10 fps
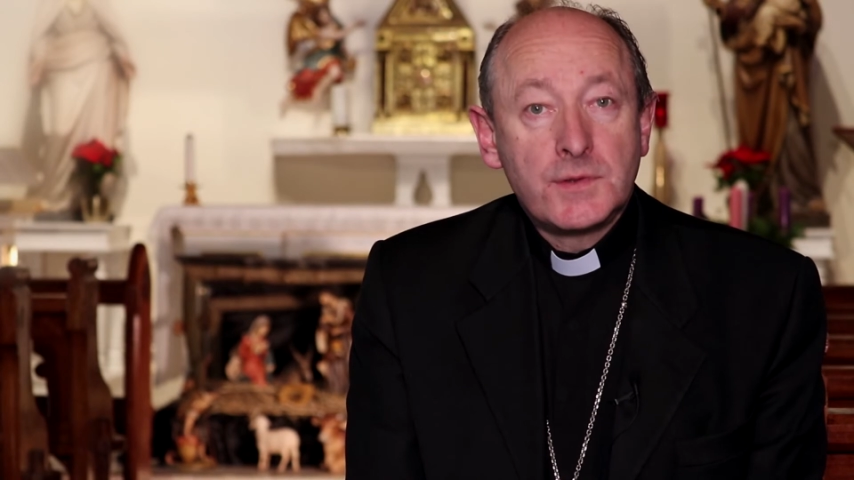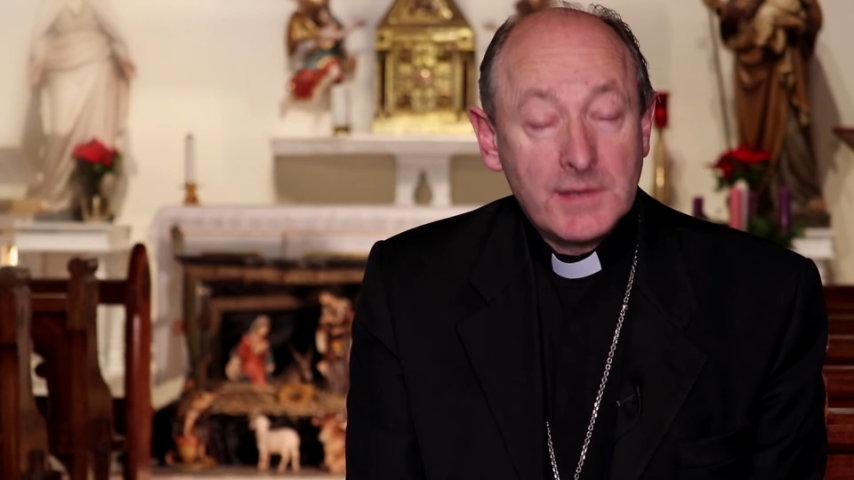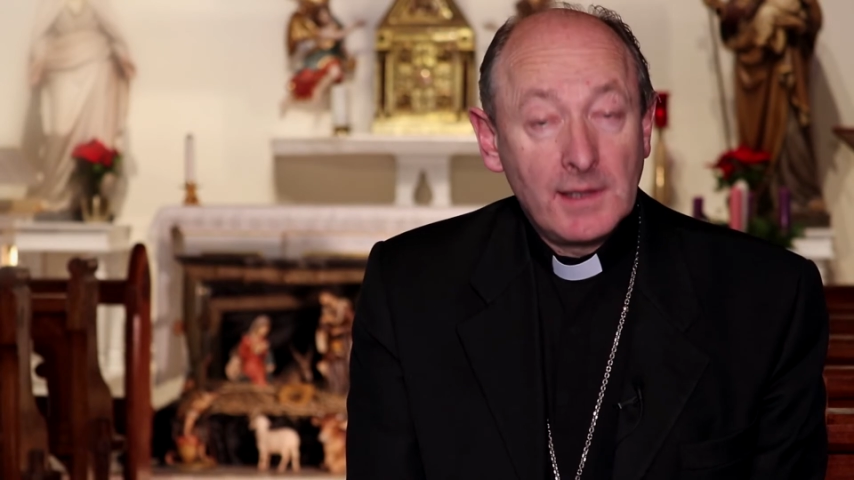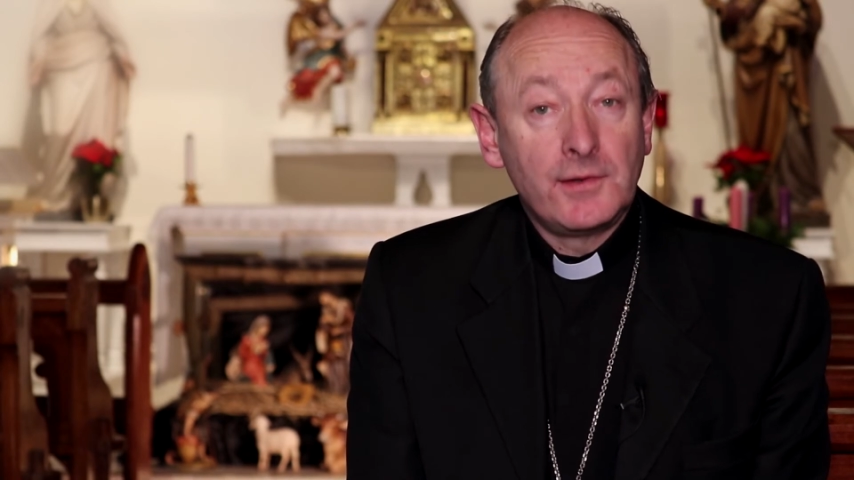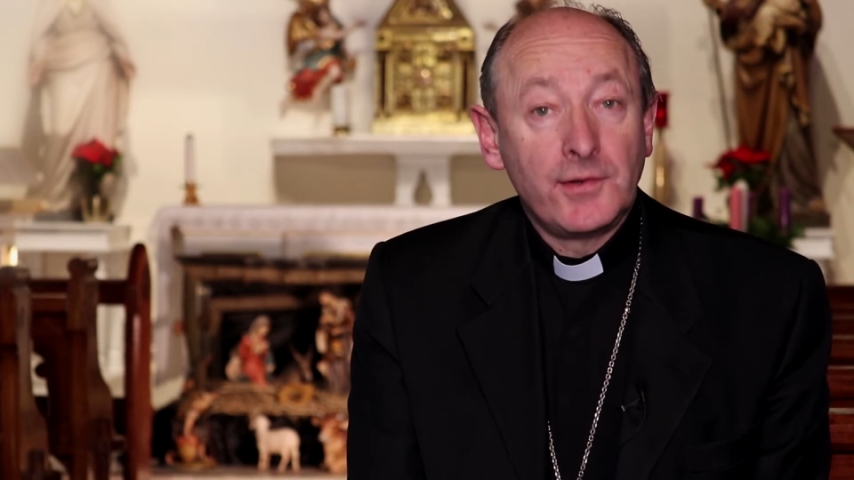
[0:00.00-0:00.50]

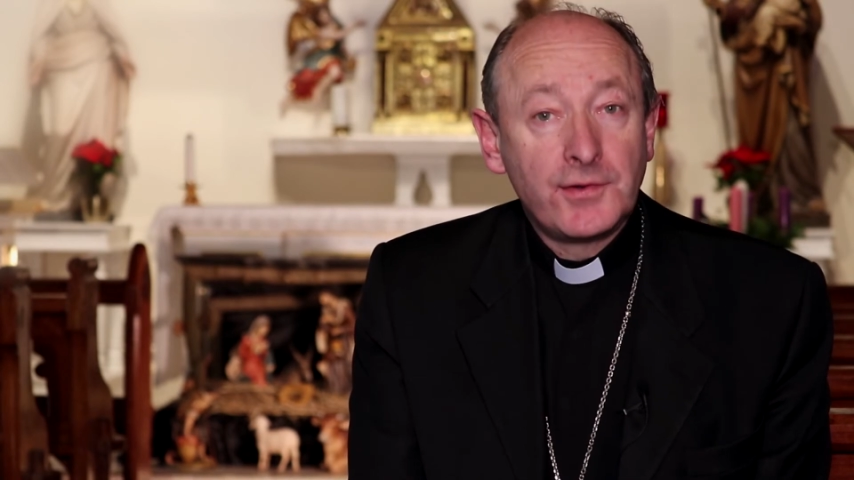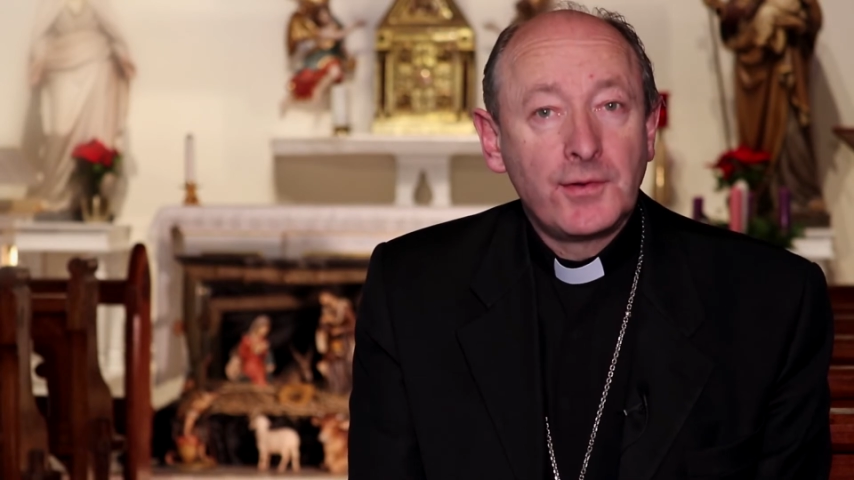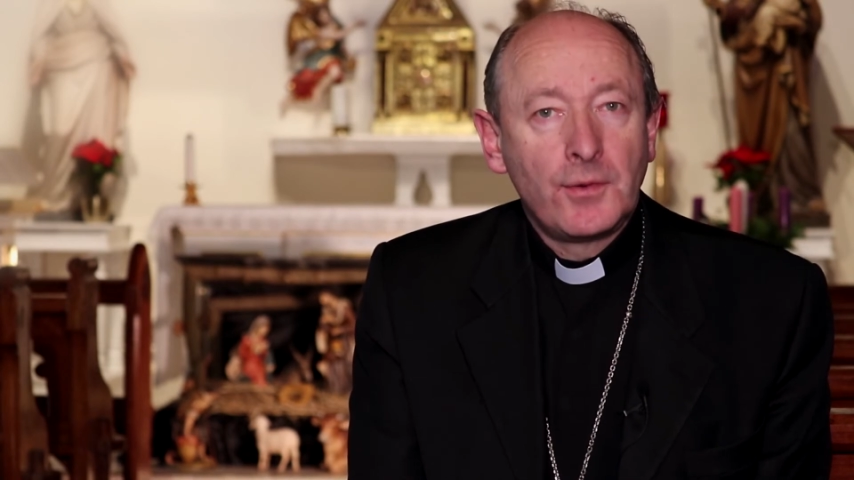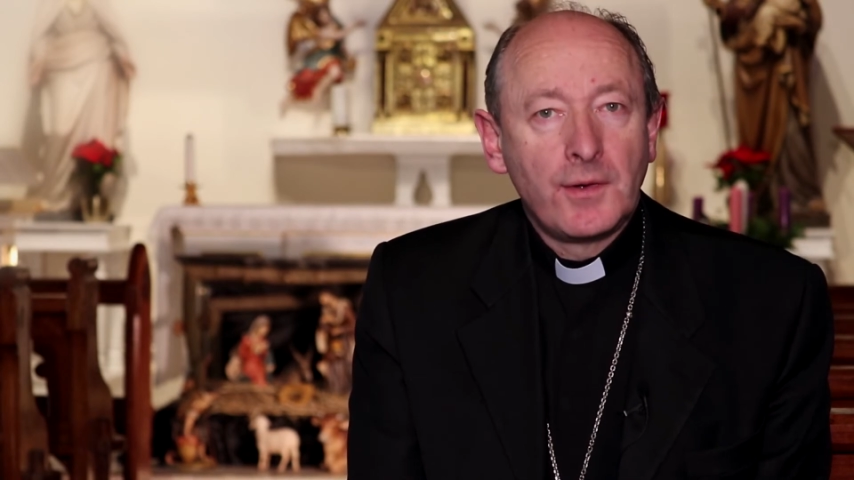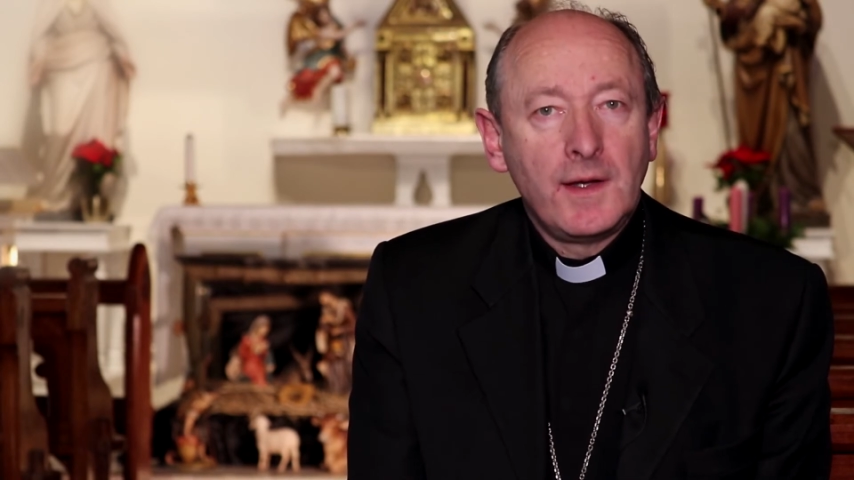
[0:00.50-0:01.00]
tell the
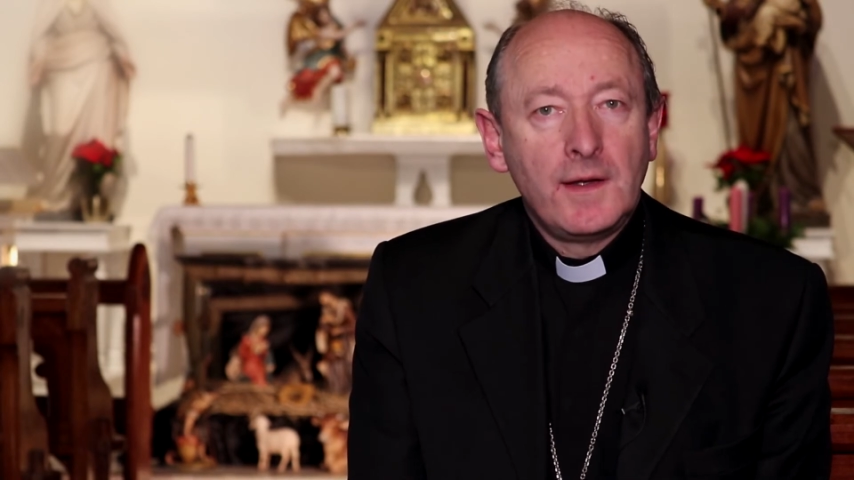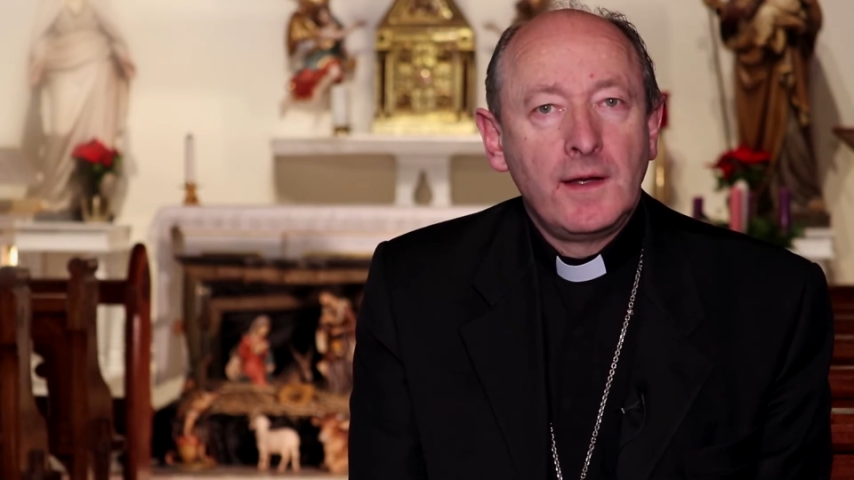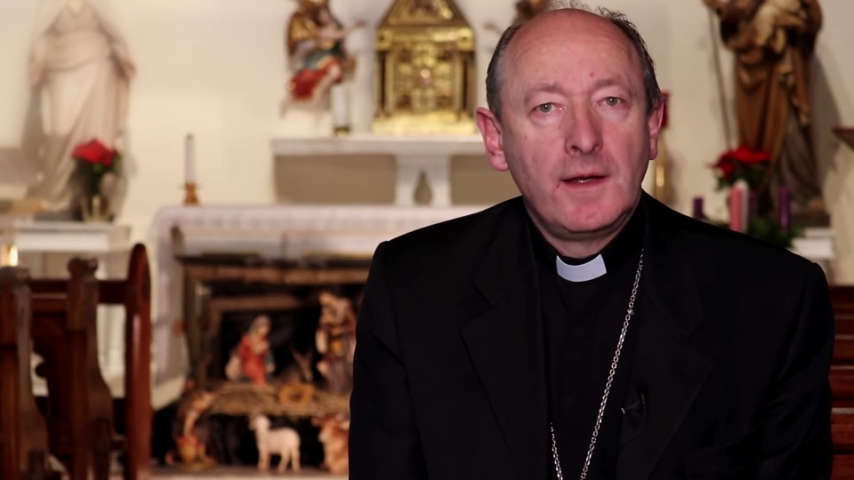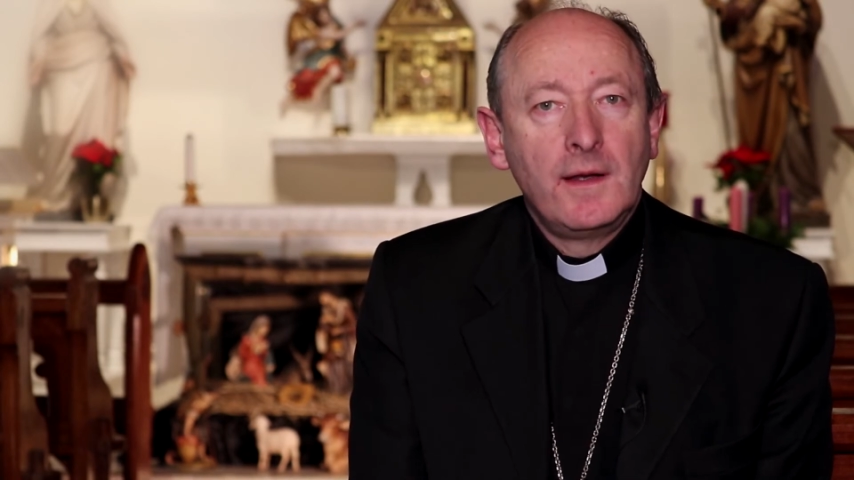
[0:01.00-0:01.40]
story